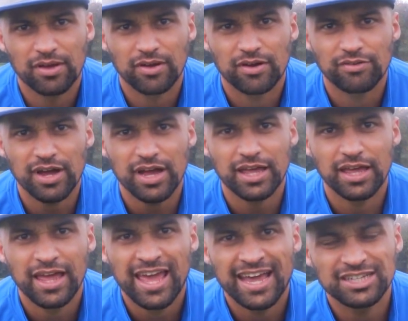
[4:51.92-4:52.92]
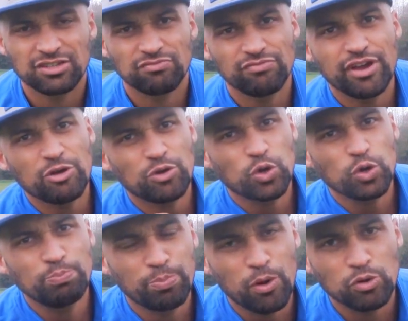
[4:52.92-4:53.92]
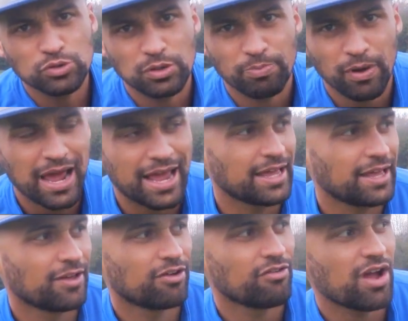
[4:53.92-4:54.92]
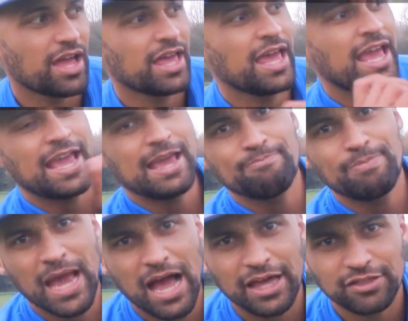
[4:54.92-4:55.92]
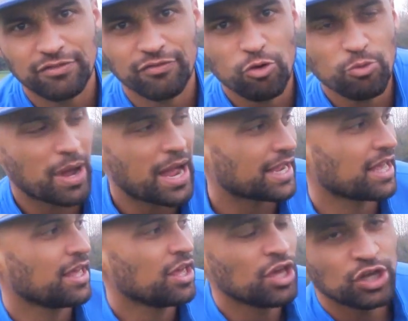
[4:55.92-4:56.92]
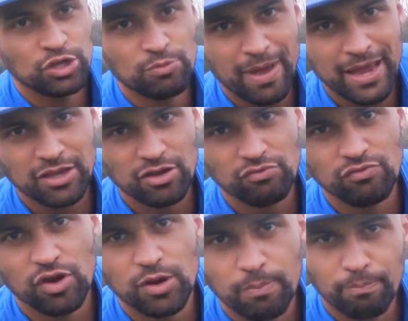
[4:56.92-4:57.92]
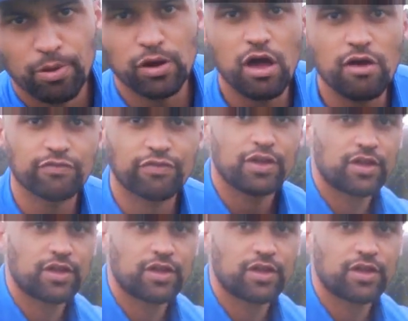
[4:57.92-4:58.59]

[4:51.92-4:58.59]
Alright? It's a real good ball to play. Alright? In behind the fullback, you make your run, pull off